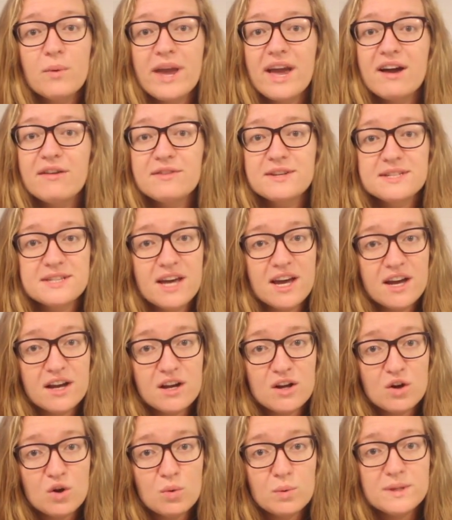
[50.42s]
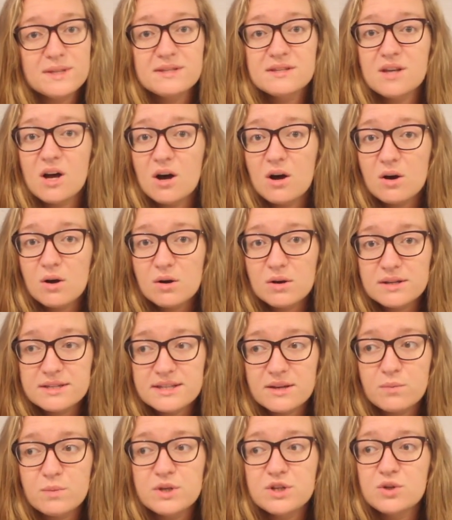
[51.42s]
have a circle with
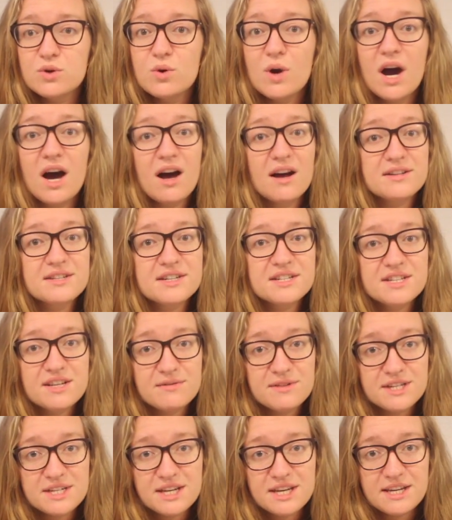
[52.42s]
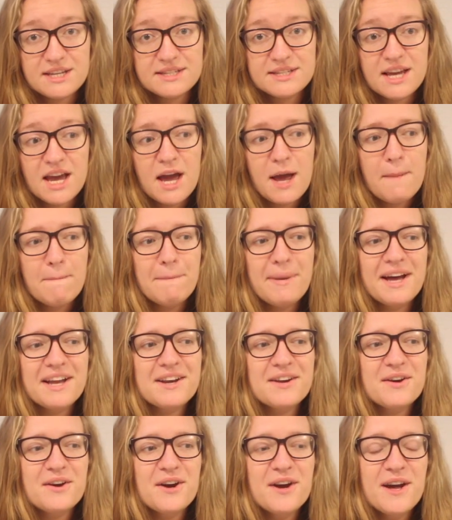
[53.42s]
songs and we do art activities,
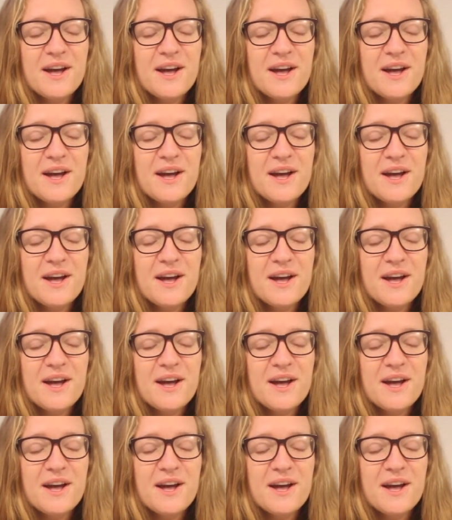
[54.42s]
but